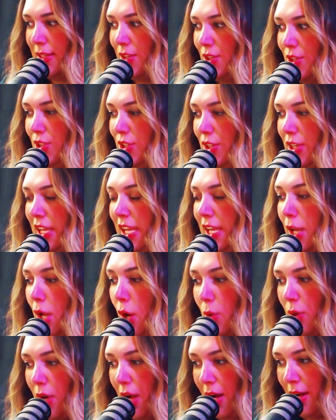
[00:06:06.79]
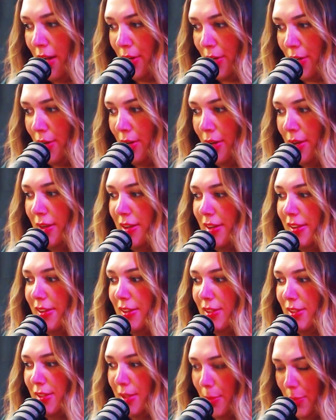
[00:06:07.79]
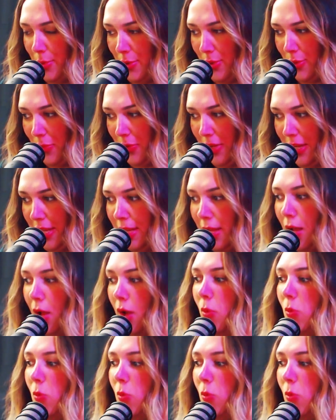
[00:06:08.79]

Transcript: Sinead O'Connor, number three.